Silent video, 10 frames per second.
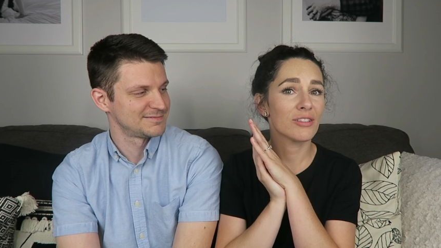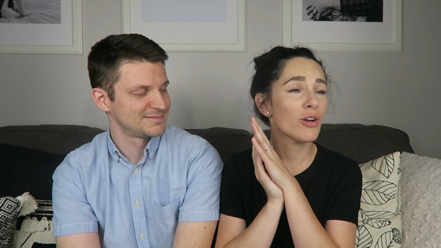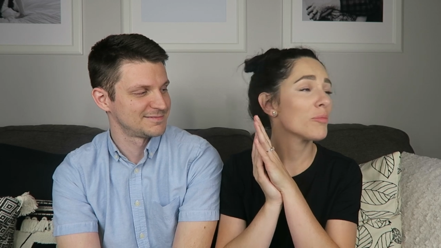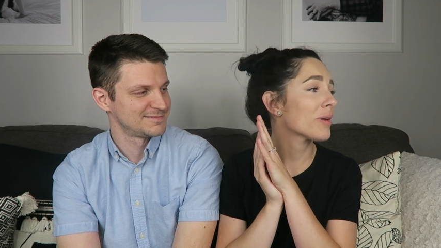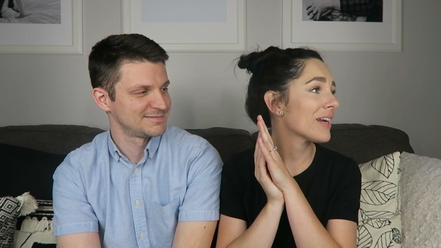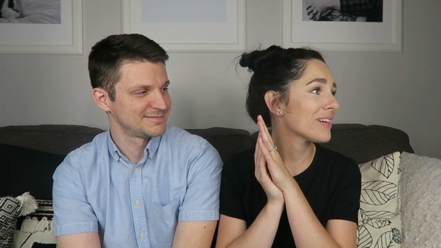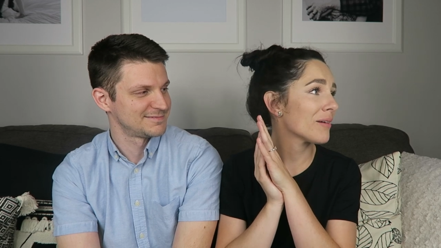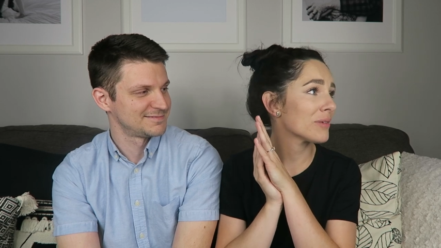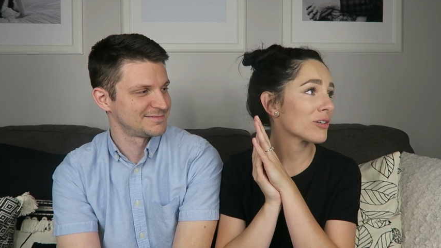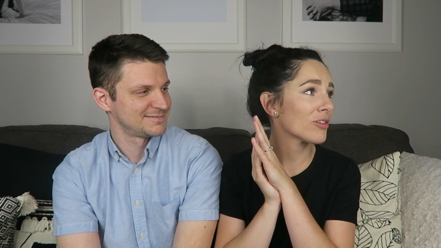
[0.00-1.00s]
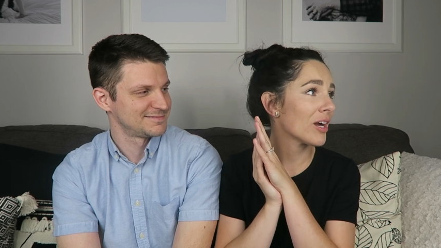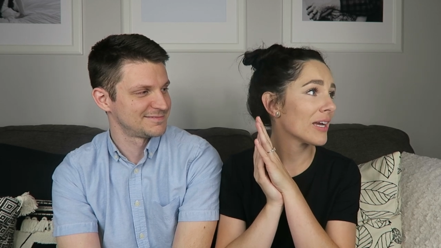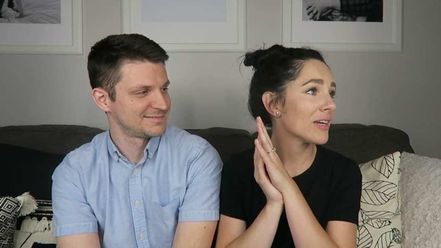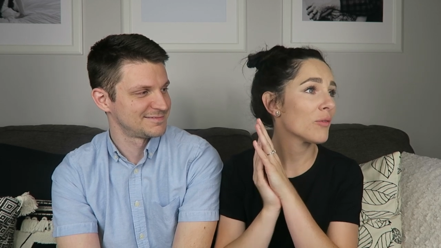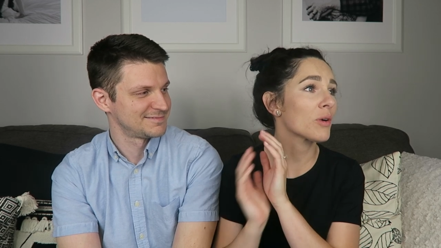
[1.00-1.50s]
Speaker 1: Don't, Brian. I'm gonna
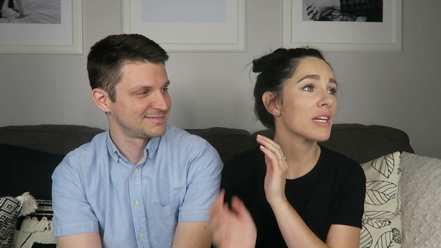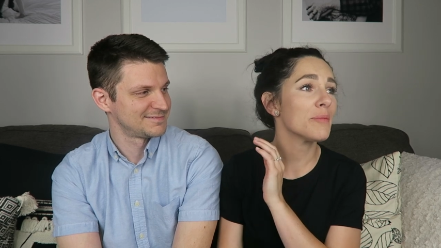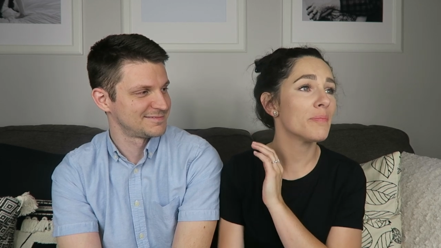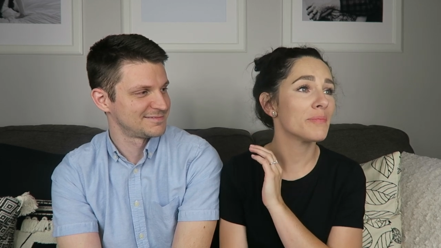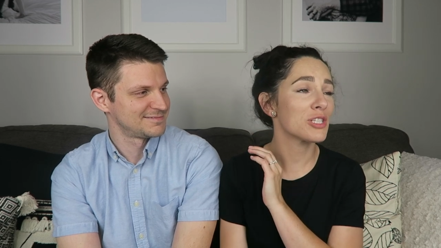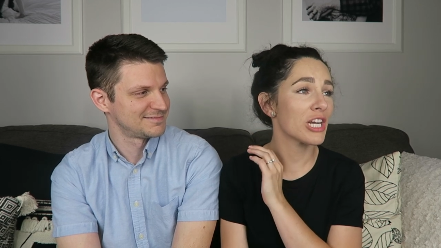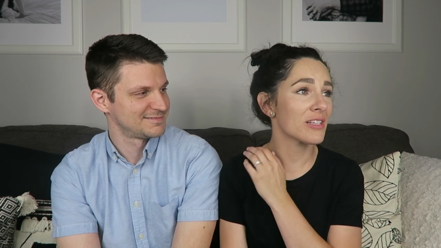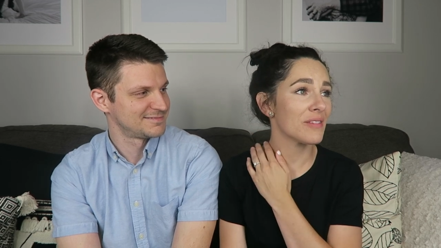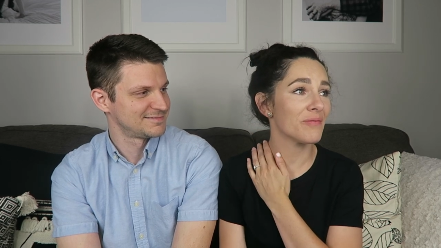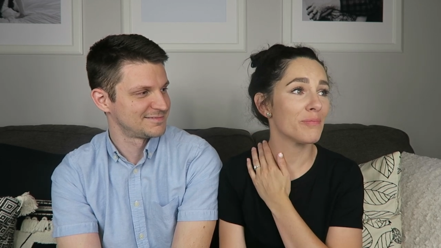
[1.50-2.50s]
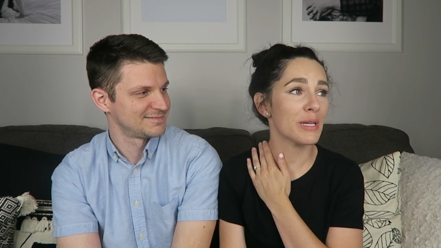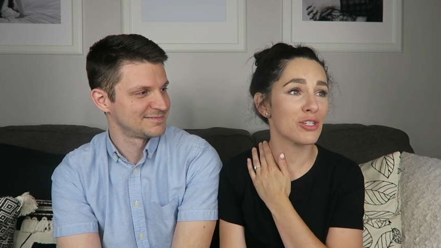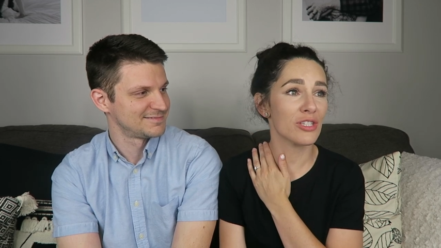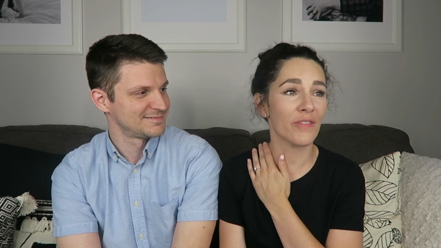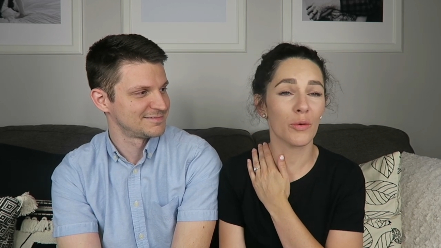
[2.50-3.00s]
cry. We're gonna share some
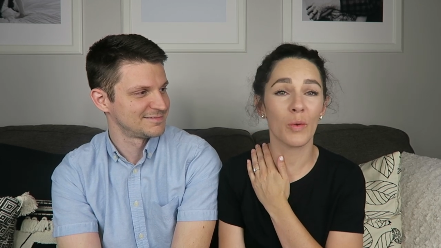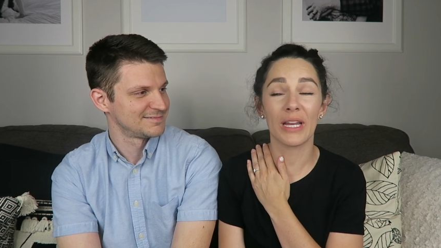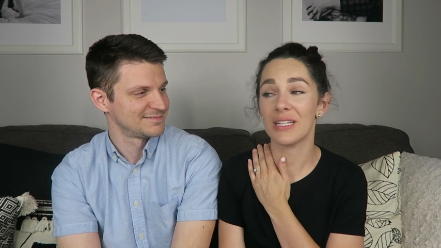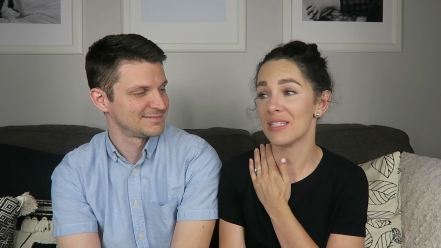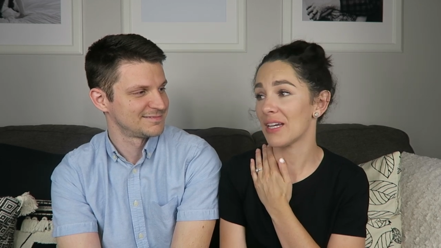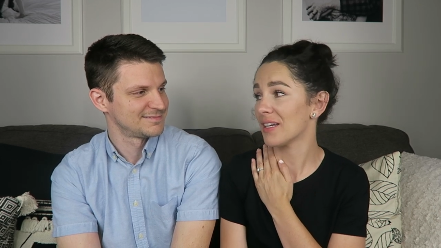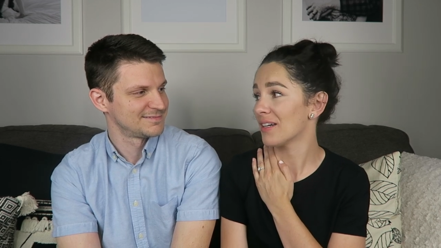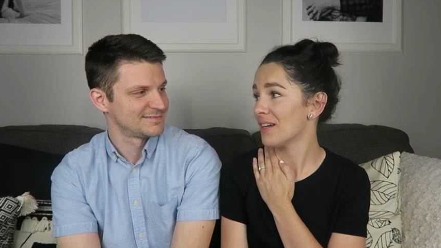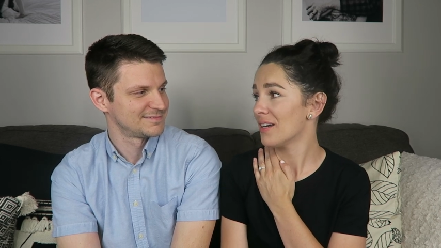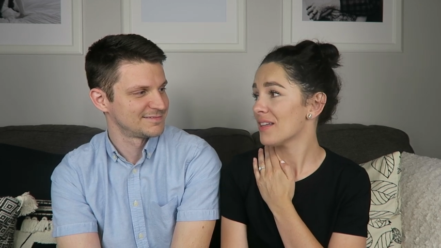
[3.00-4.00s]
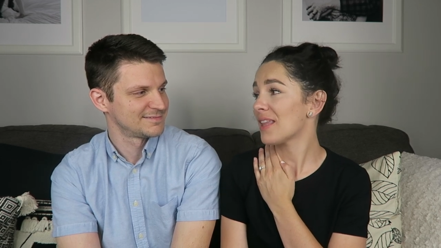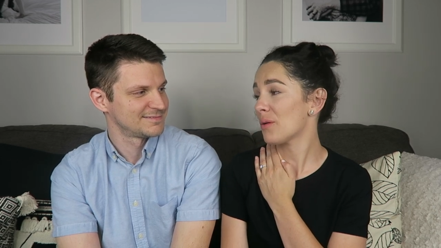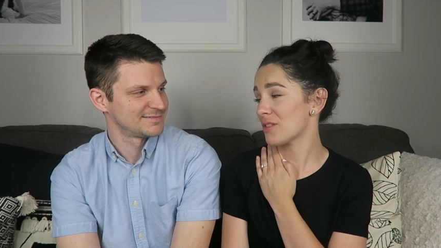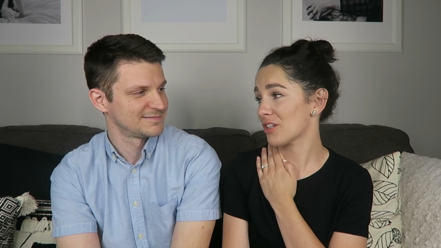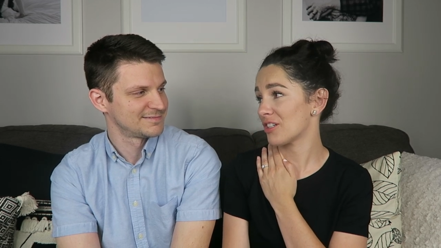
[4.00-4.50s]
pictures of our wedding day.
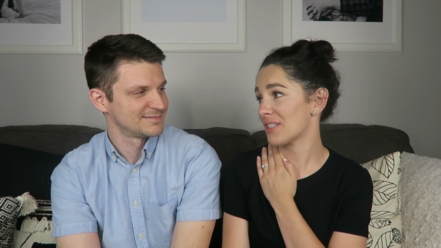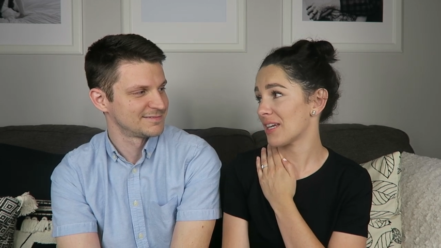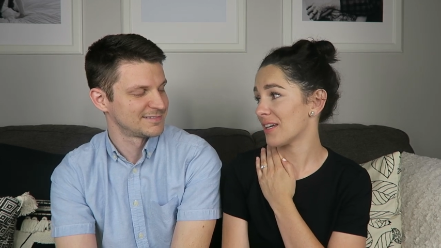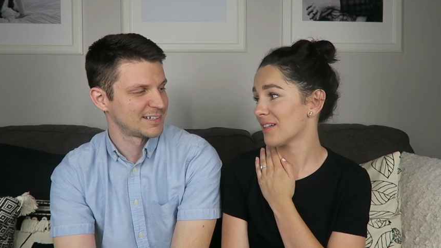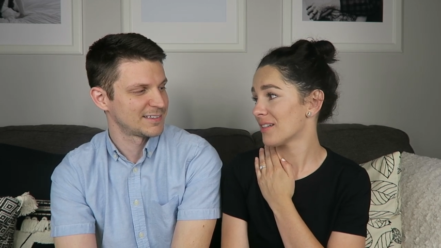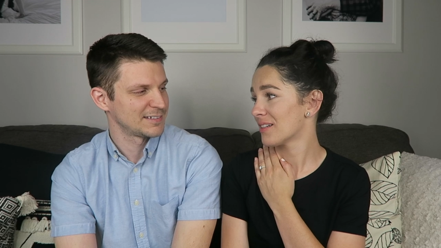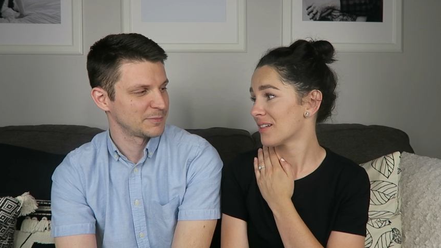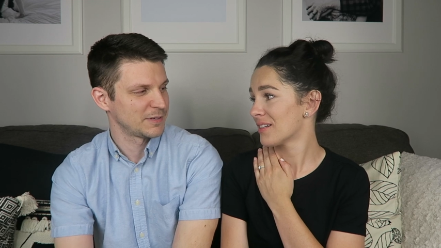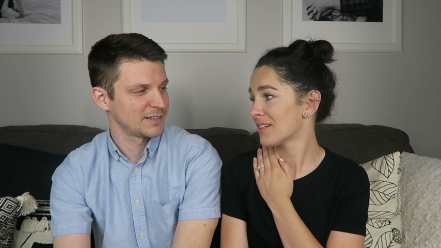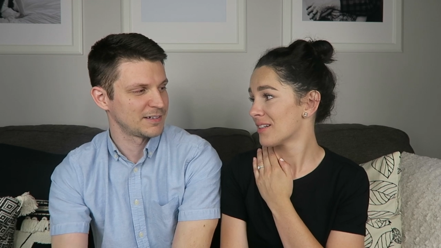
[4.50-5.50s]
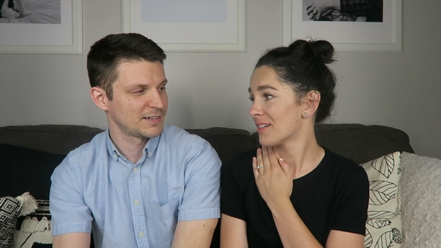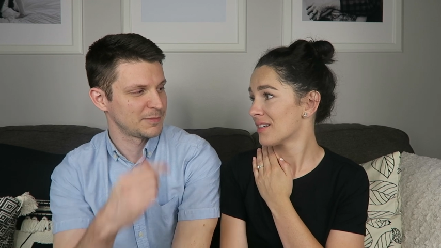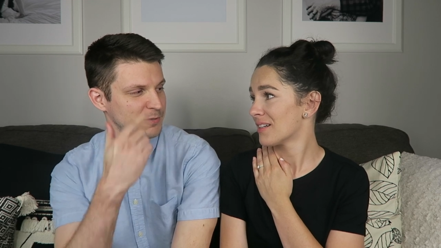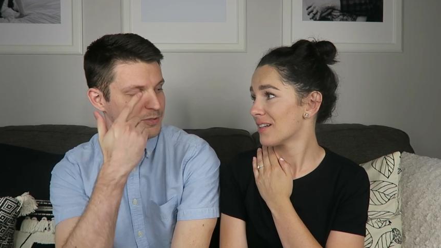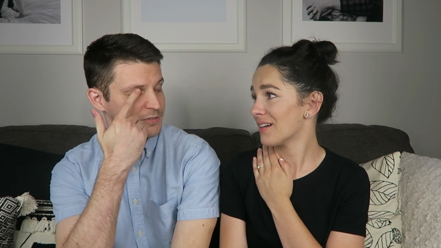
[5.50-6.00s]
That was a good day.
Speaker 2: I think my
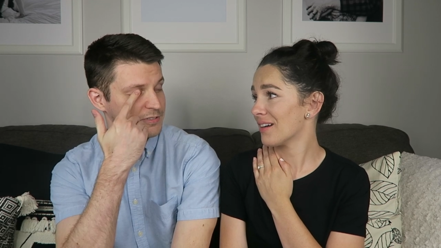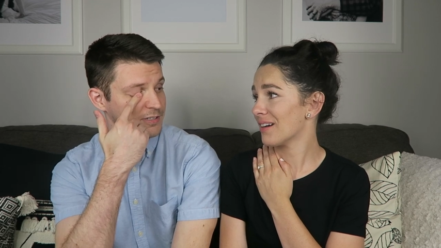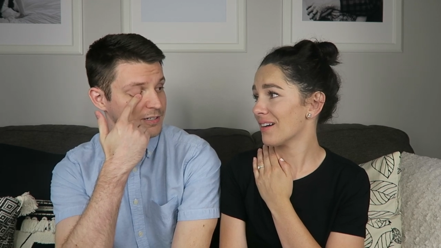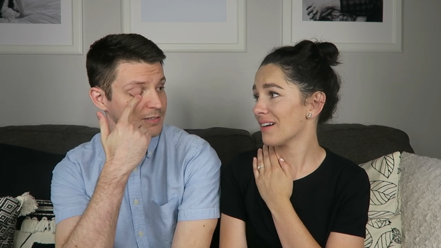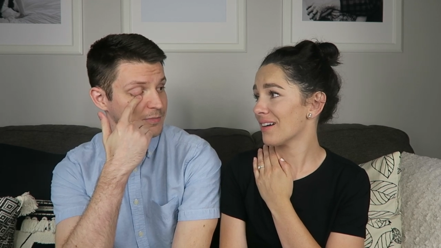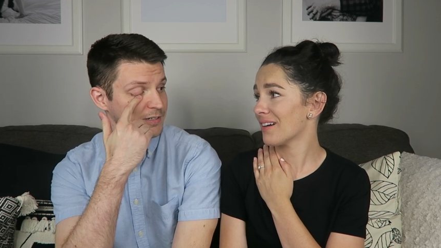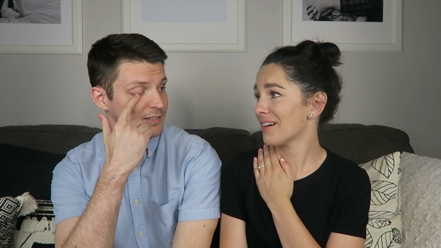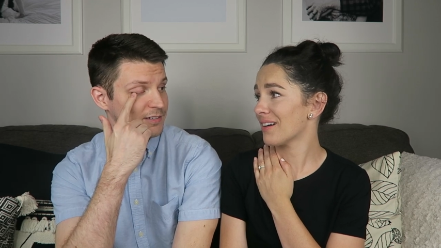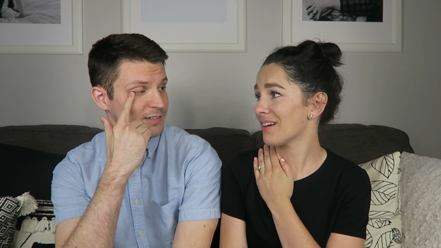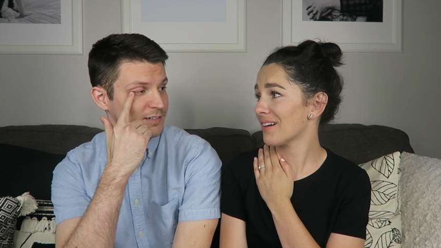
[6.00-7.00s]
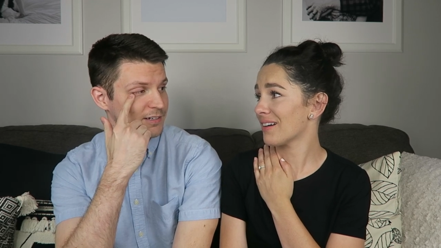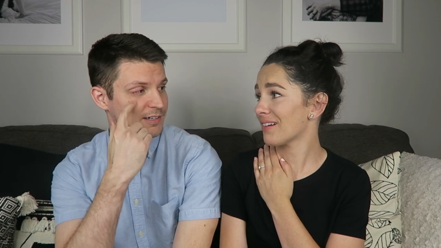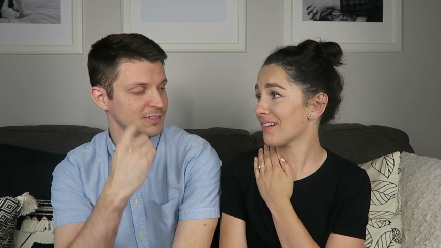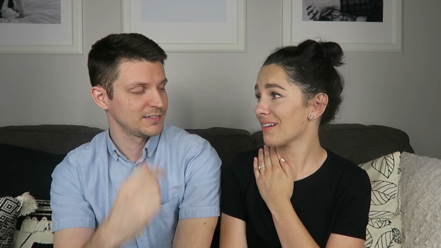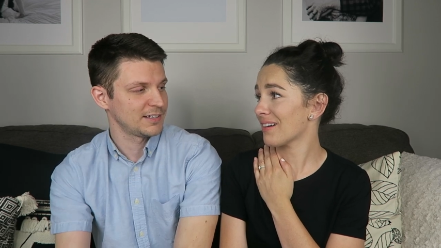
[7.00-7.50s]
eyeball was stuck on my
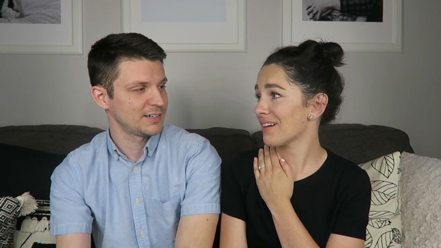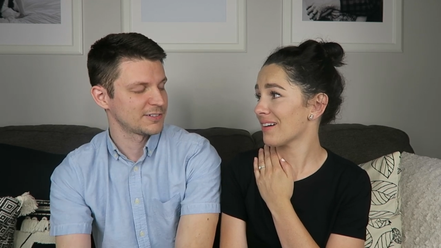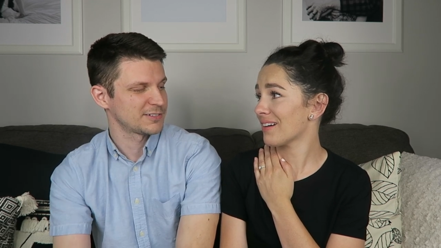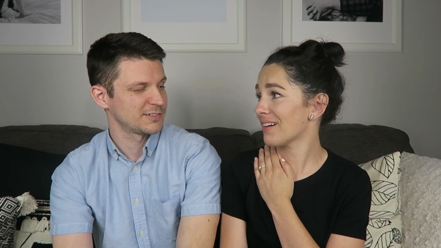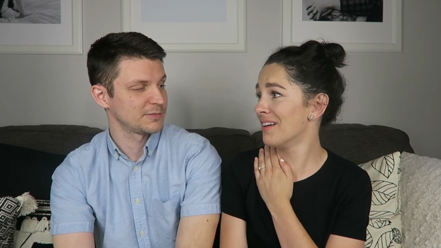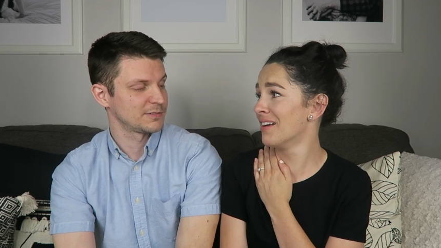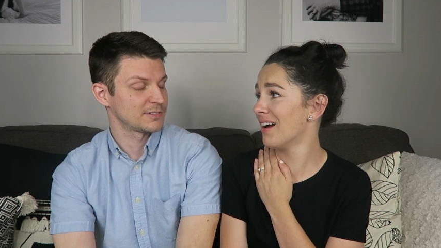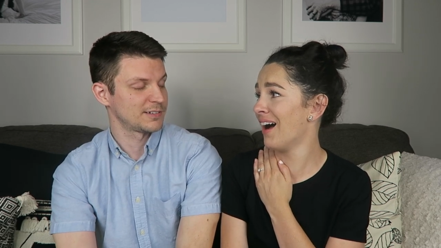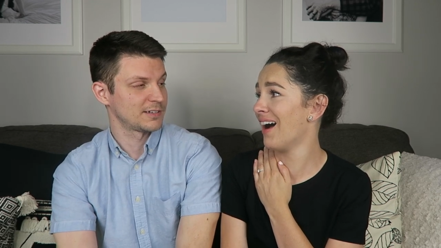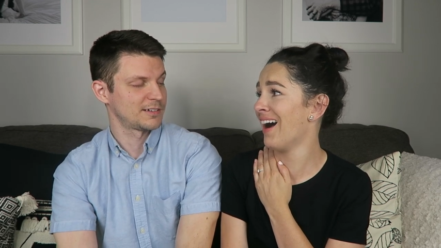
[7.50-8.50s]
eyelash, and it was like.